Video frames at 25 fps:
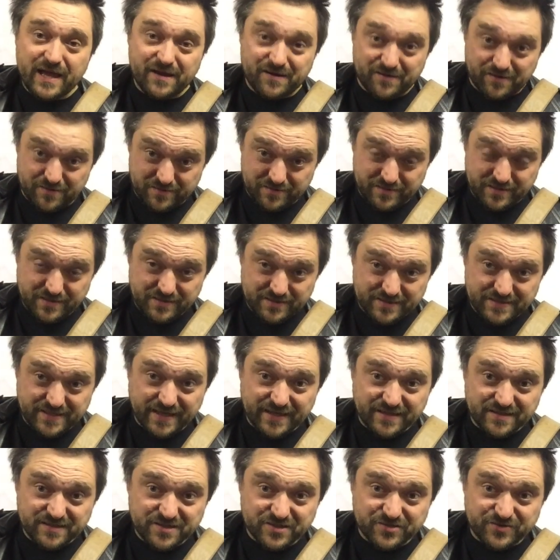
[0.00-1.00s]
on the
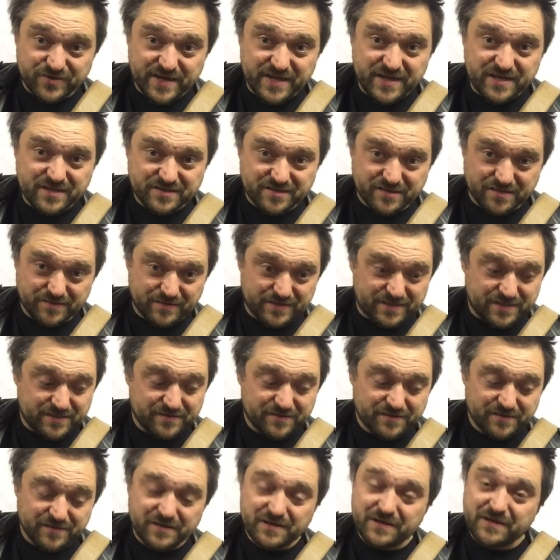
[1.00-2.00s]
second string, so it's